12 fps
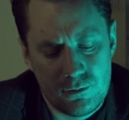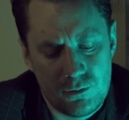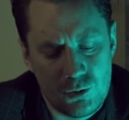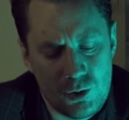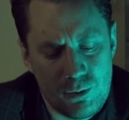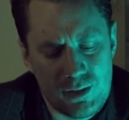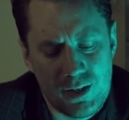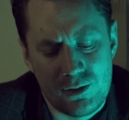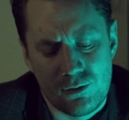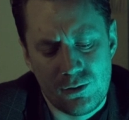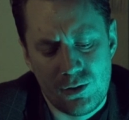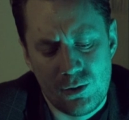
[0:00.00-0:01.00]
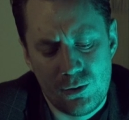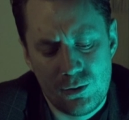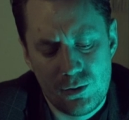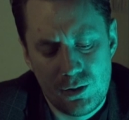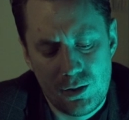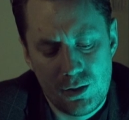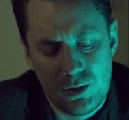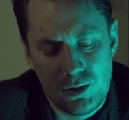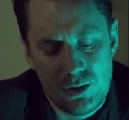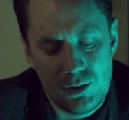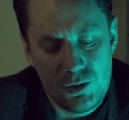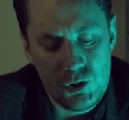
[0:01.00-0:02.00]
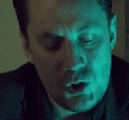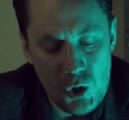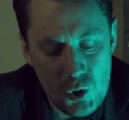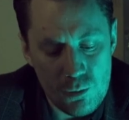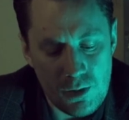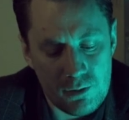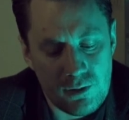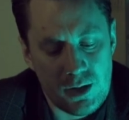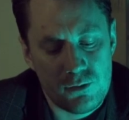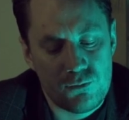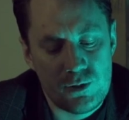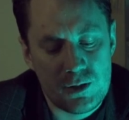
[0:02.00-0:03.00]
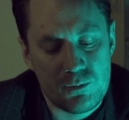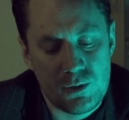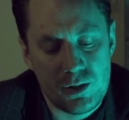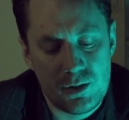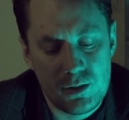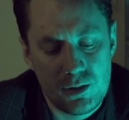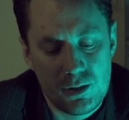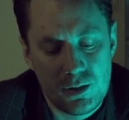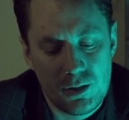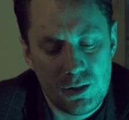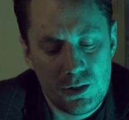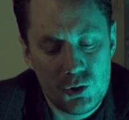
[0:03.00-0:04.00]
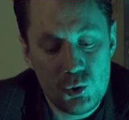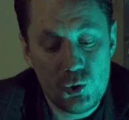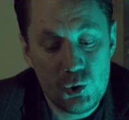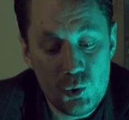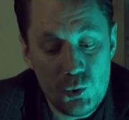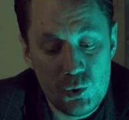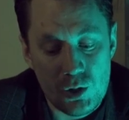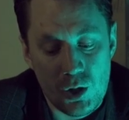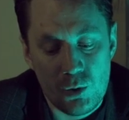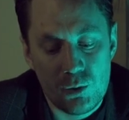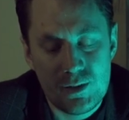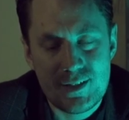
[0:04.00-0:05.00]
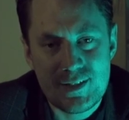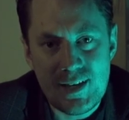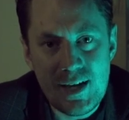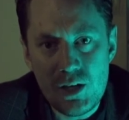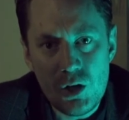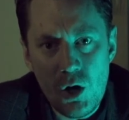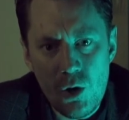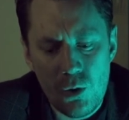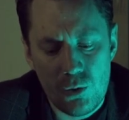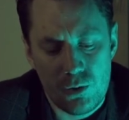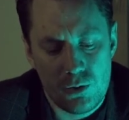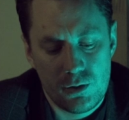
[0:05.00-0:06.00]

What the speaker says: "Robert, I don't know." "No," my wife whispered. "You do know. Say no."